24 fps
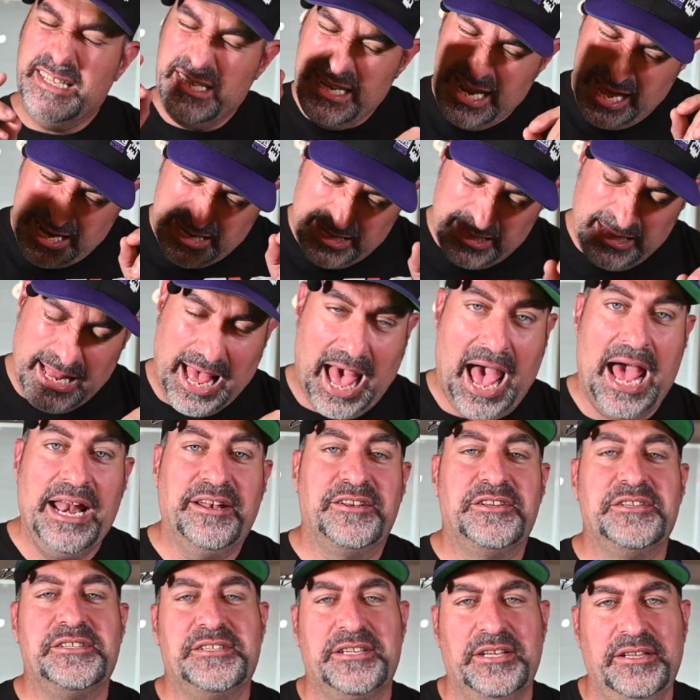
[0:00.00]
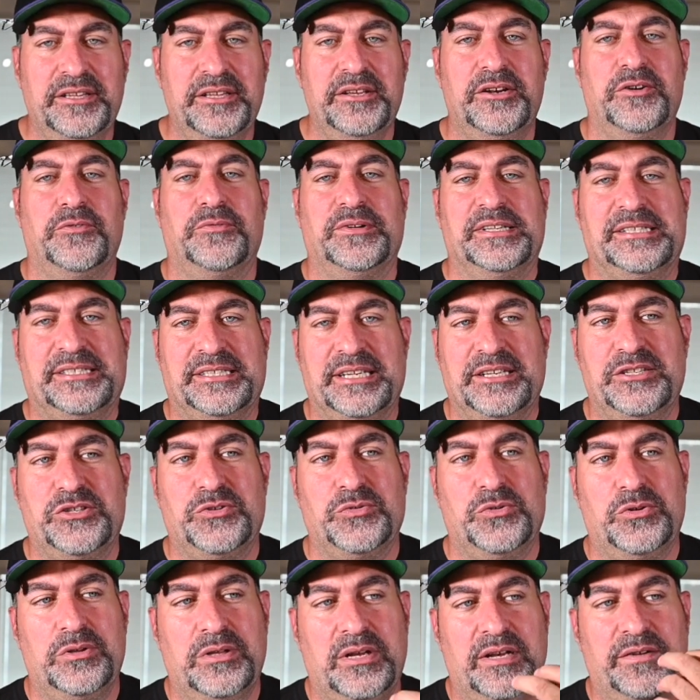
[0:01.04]
Not a lot, just a little
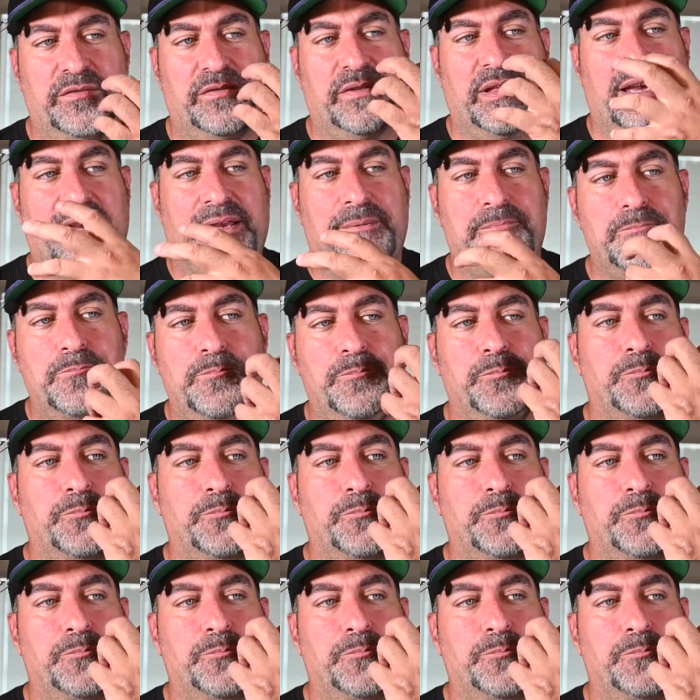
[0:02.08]
residual of like